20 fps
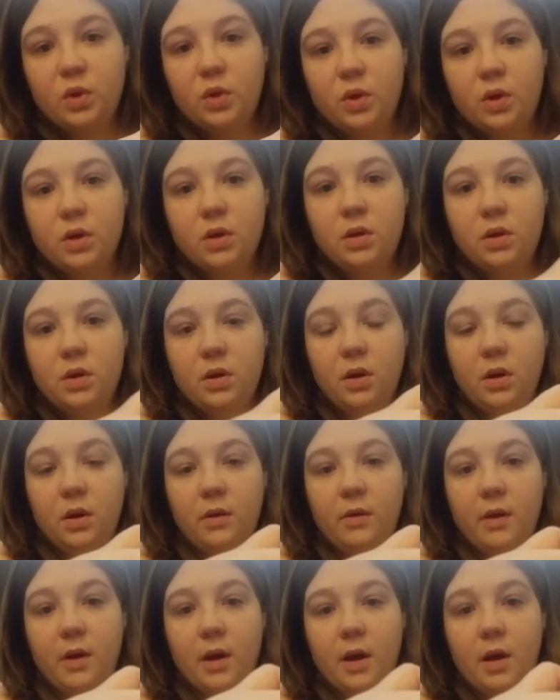can see
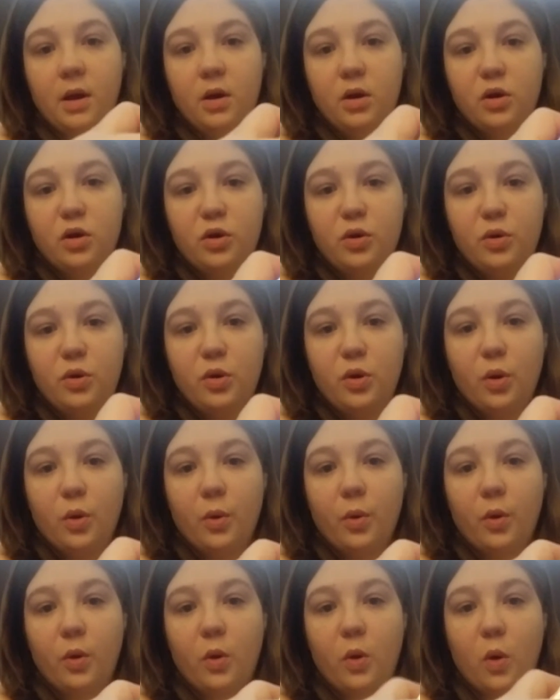that. It's
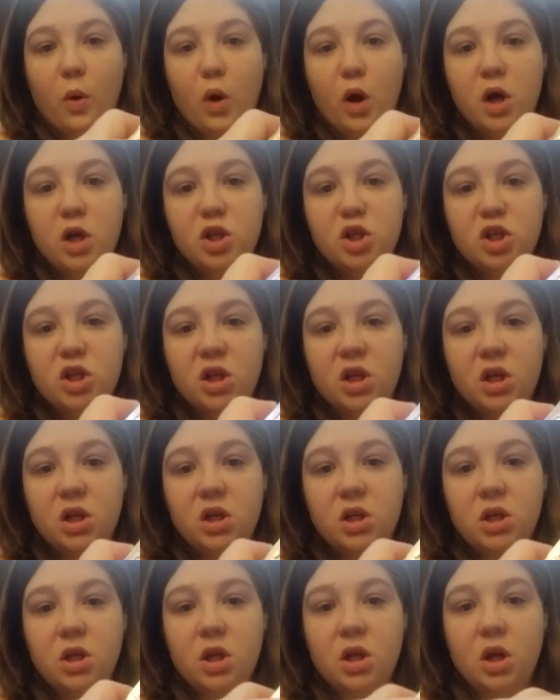so
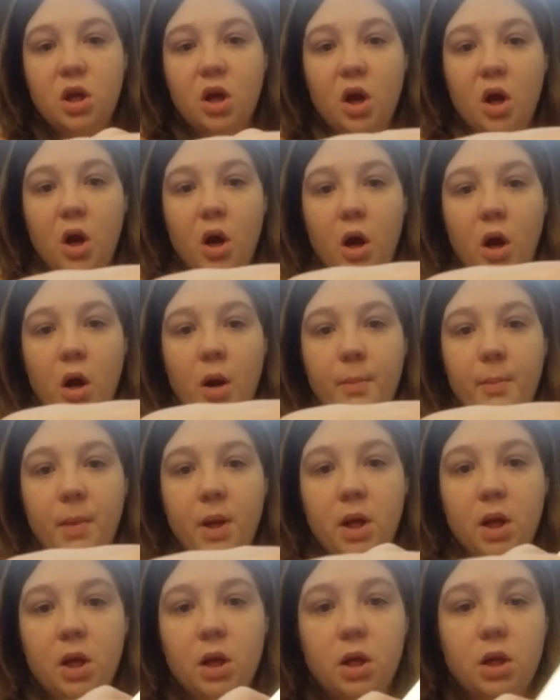gorgeous. Oh my
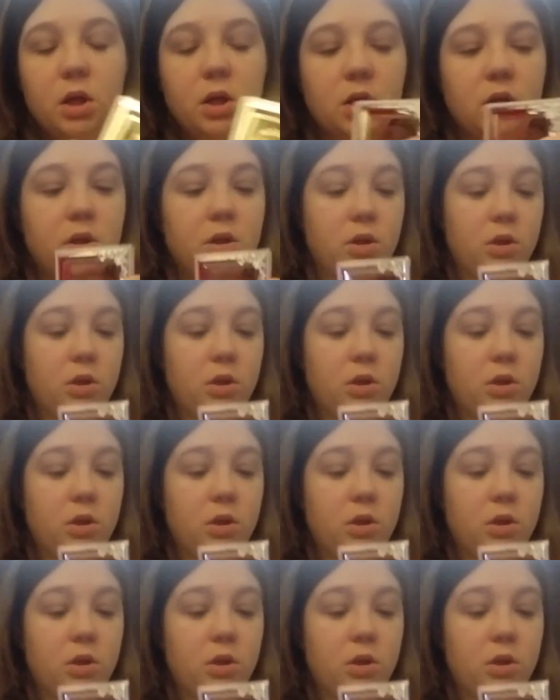goodness.